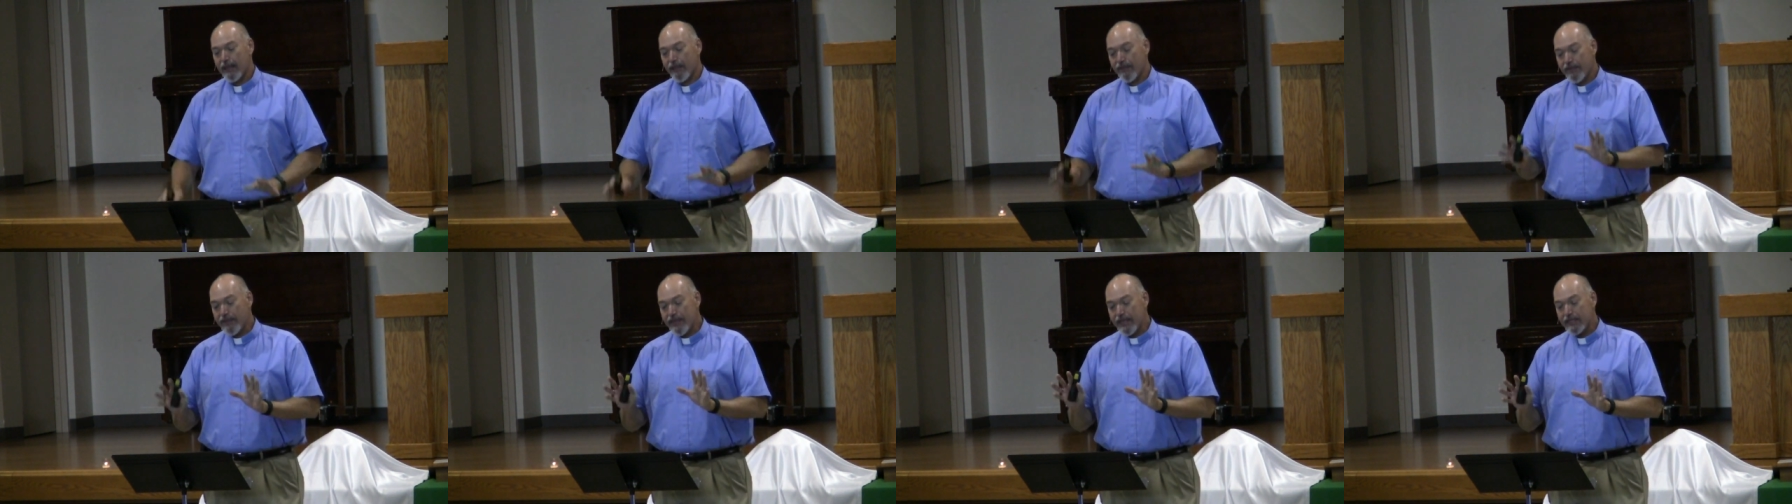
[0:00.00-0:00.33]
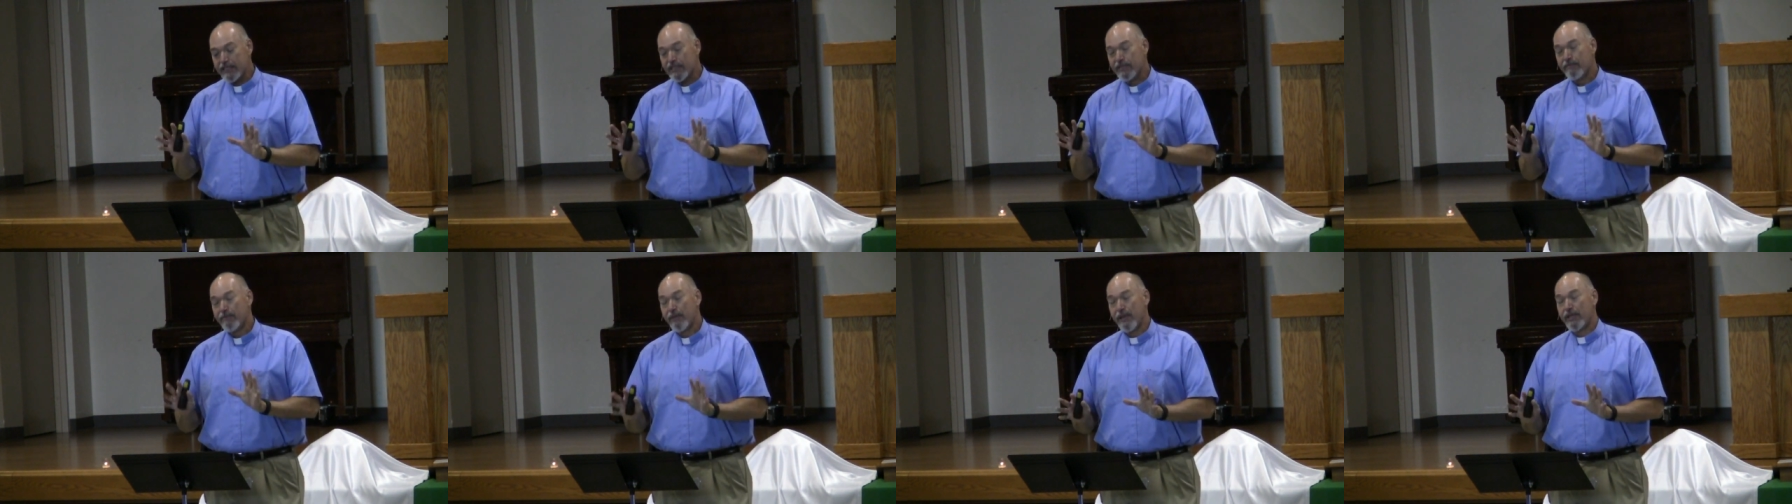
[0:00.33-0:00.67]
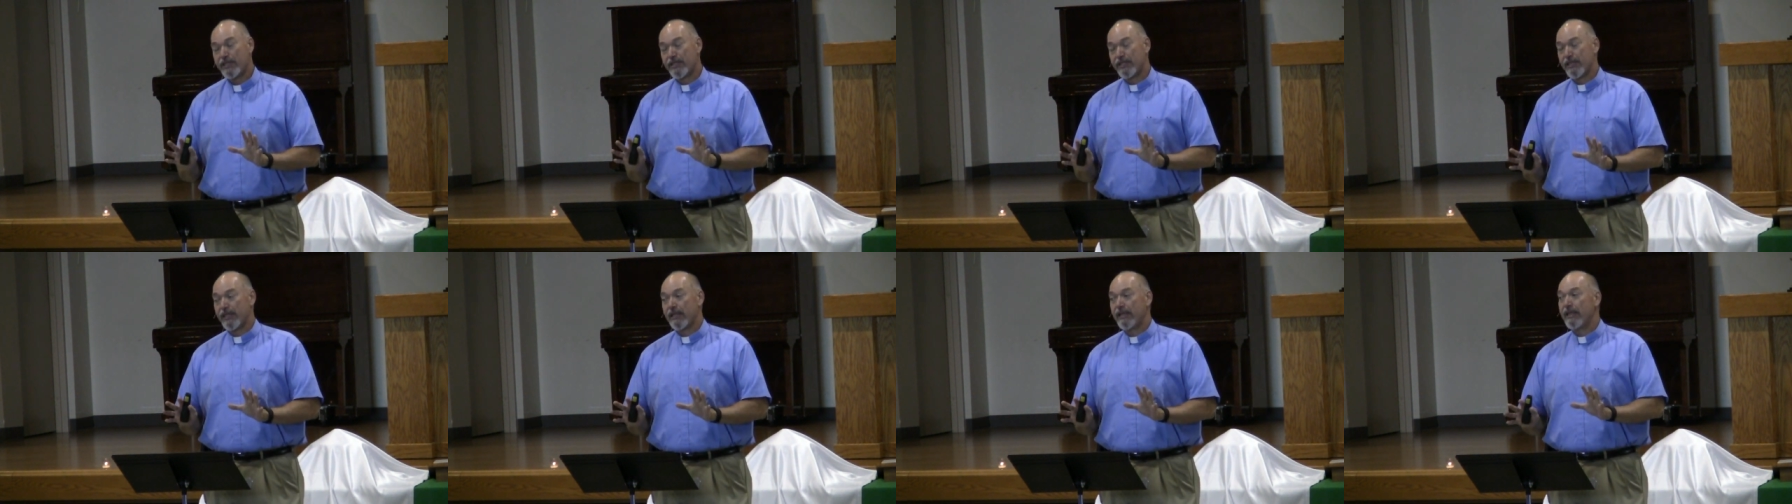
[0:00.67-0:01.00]
This
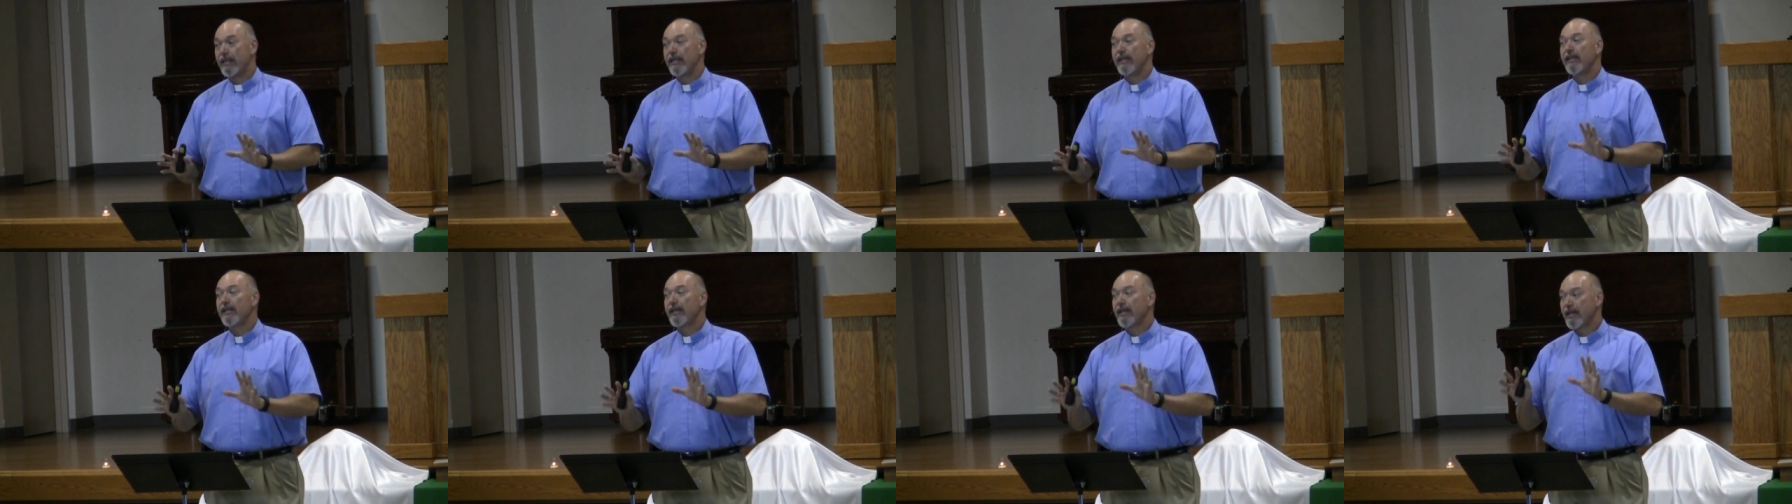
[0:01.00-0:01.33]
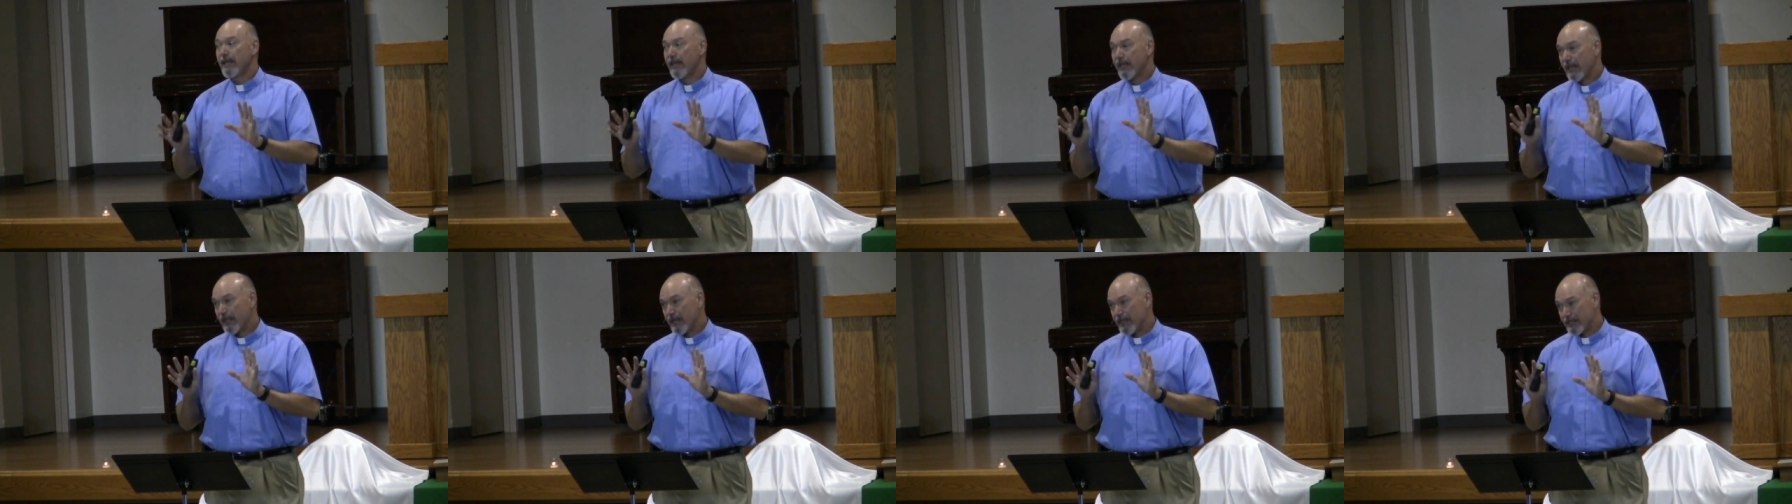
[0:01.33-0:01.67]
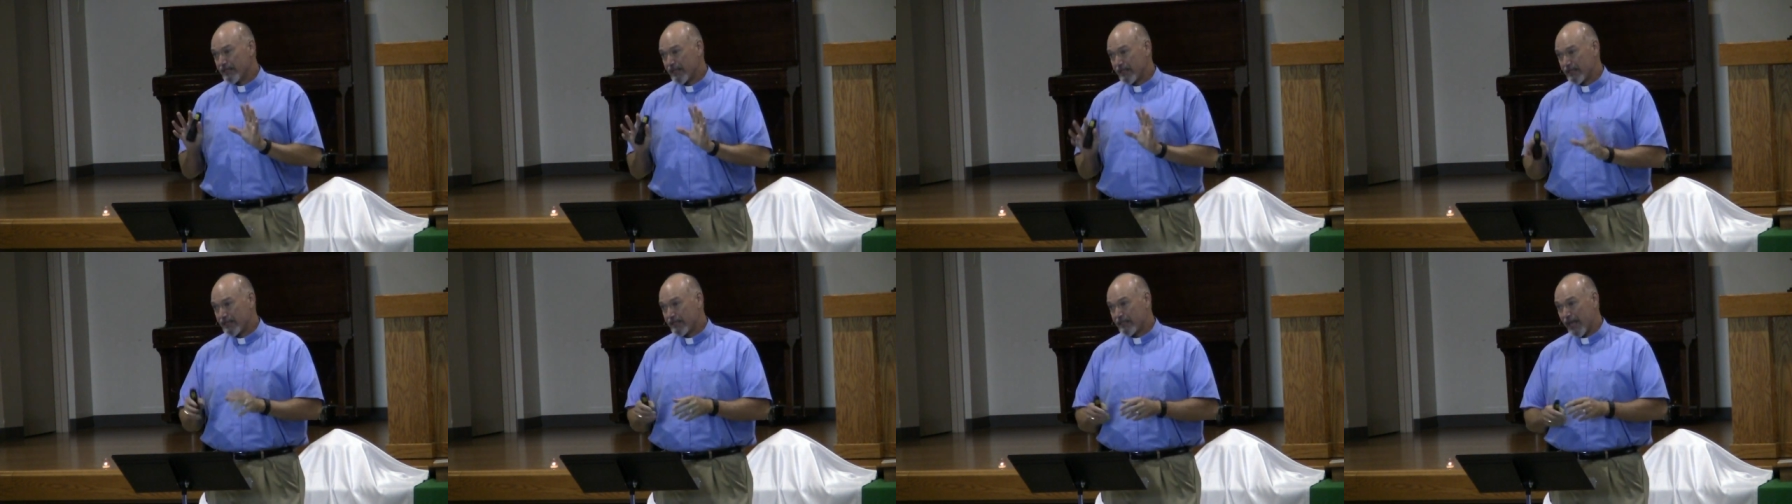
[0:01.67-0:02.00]
mission
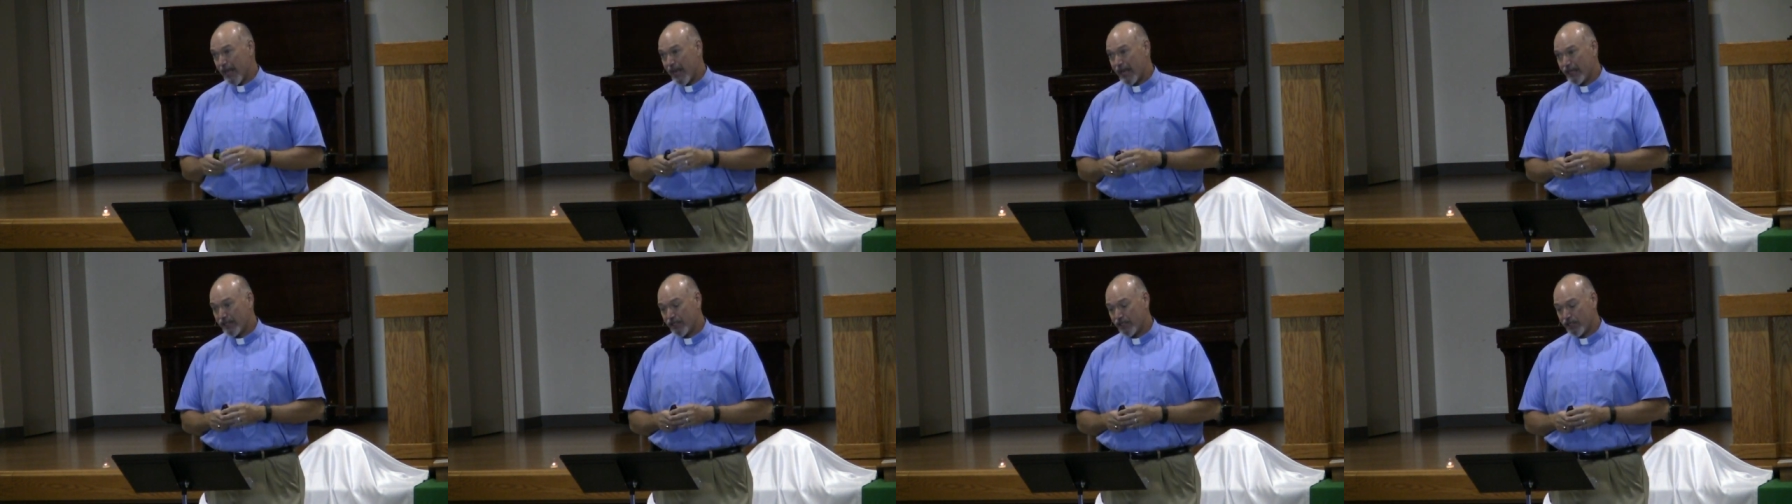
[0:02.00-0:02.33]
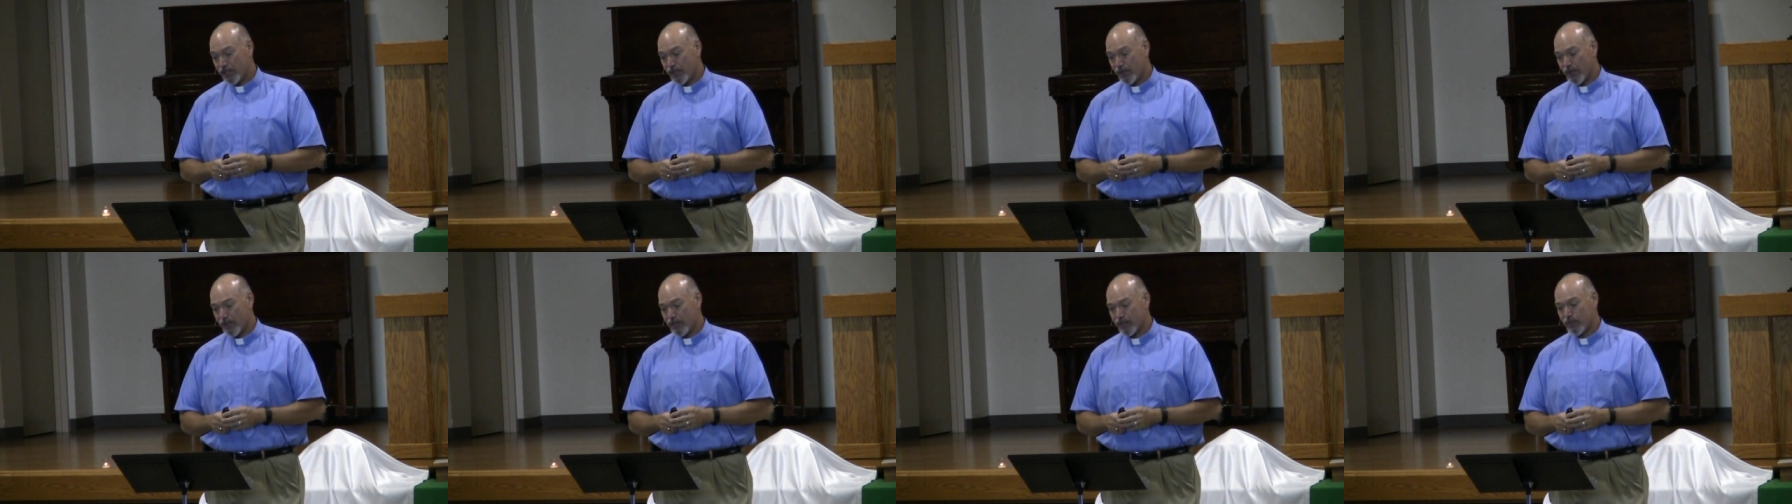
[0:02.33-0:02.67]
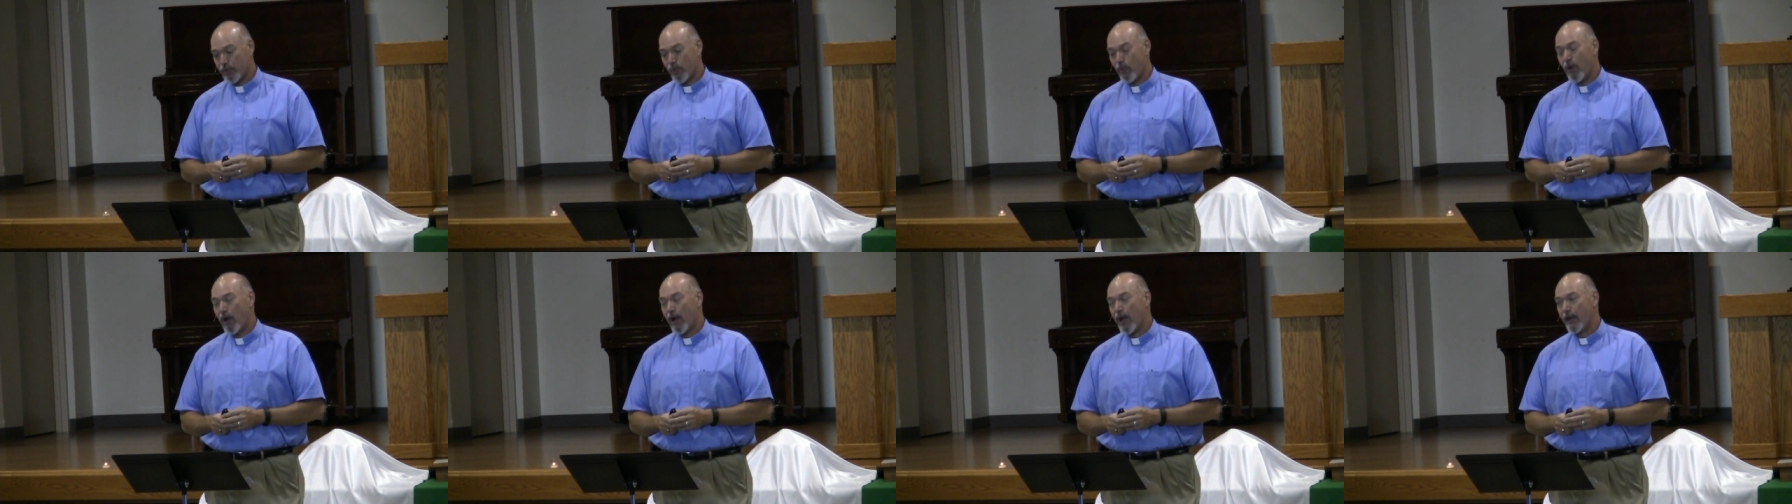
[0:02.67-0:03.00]
is a
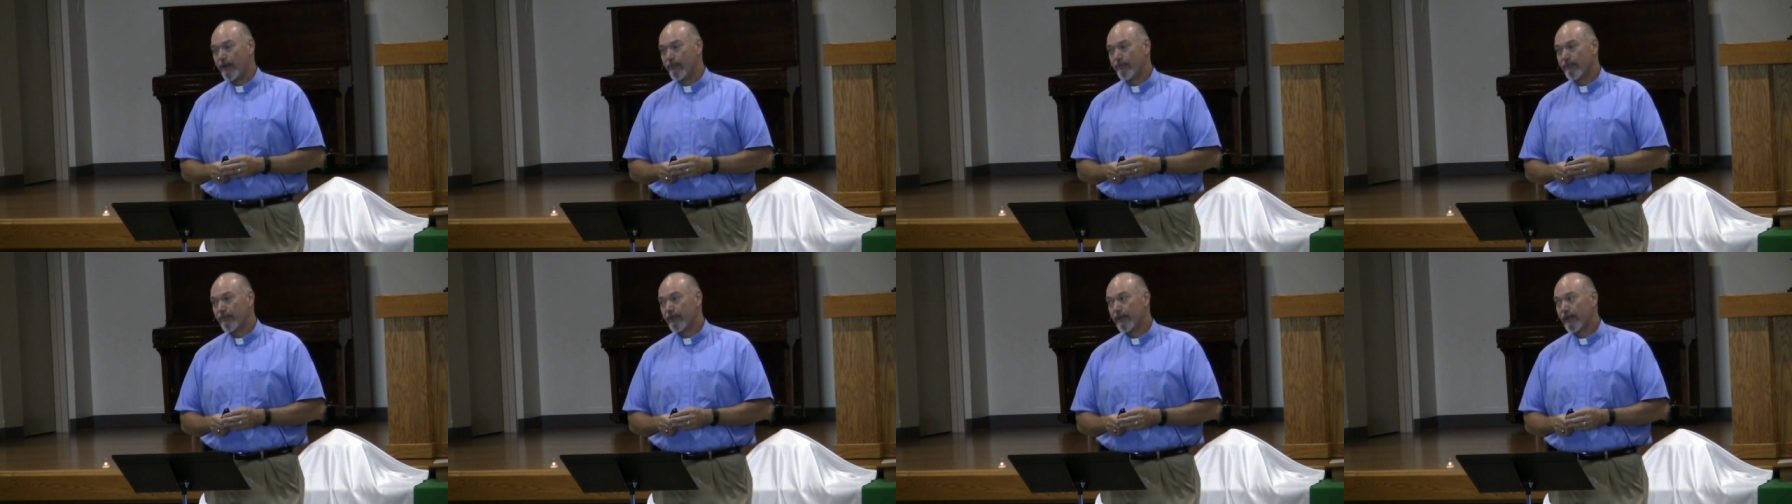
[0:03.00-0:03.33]
dangerous one